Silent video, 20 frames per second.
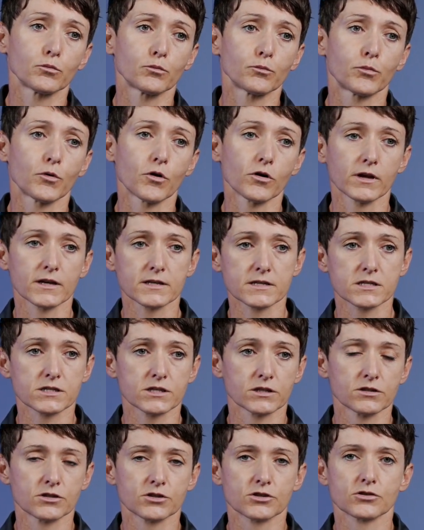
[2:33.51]

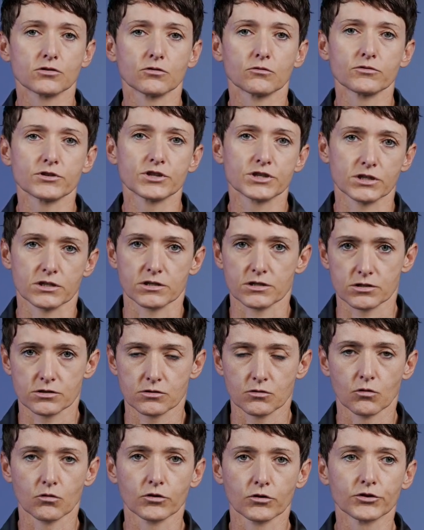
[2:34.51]
buoyancy sources
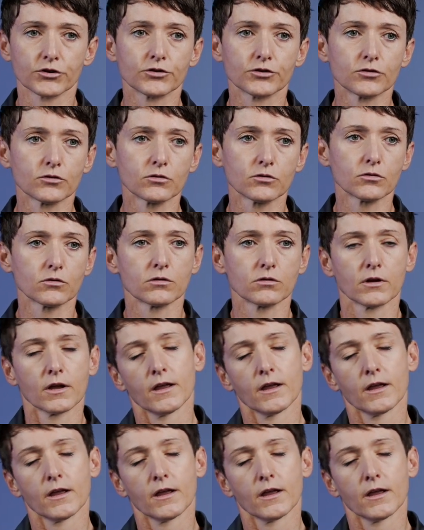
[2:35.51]
or two